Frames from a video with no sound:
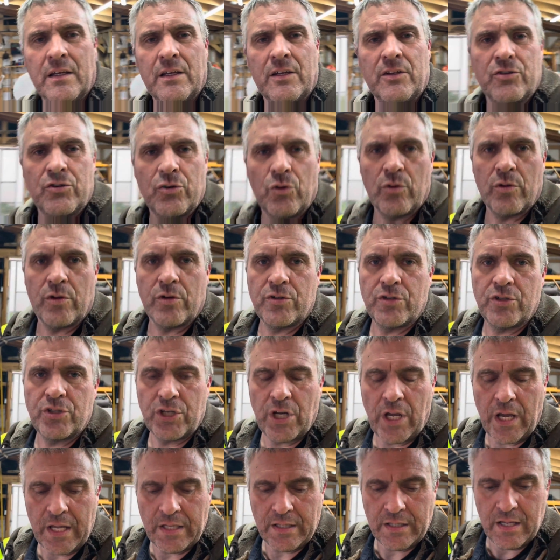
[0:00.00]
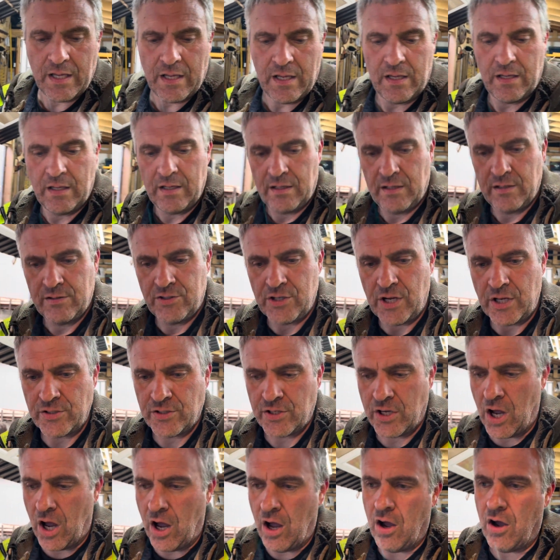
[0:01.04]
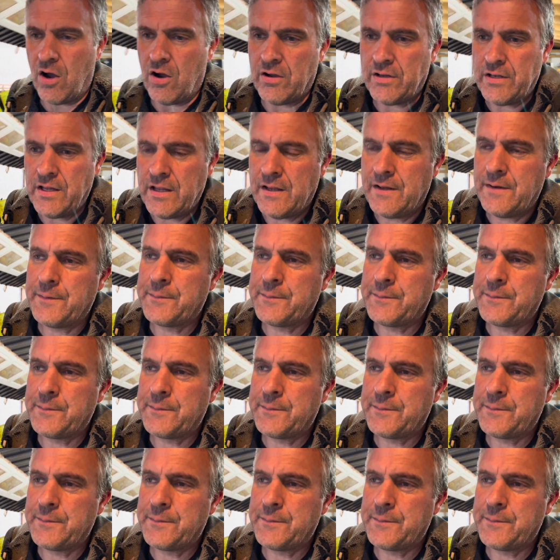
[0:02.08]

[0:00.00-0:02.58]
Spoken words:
So the shed's gone.